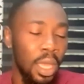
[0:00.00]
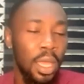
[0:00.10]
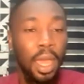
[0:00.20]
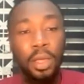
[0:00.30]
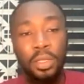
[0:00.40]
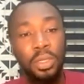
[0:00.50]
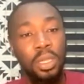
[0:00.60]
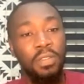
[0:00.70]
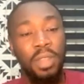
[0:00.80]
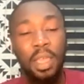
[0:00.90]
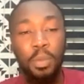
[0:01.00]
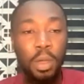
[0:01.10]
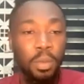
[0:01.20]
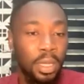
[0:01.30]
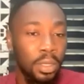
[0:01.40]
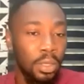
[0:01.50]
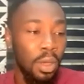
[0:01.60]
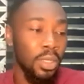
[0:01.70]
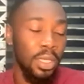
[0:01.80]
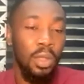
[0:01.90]
I also give like public
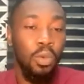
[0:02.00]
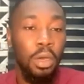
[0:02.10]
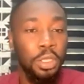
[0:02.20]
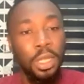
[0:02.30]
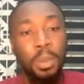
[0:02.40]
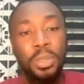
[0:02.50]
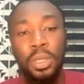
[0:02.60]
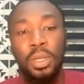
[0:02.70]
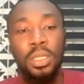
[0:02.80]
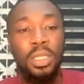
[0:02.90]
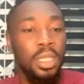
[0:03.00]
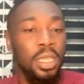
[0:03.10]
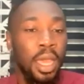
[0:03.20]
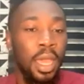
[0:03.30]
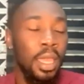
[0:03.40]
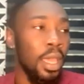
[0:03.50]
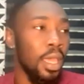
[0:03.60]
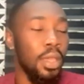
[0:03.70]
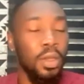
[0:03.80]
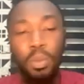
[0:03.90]
talks and workshops on DEI
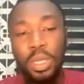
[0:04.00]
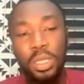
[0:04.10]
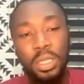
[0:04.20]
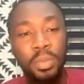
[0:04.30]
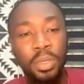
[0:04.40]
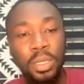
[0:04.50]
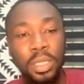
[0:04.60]
in community building.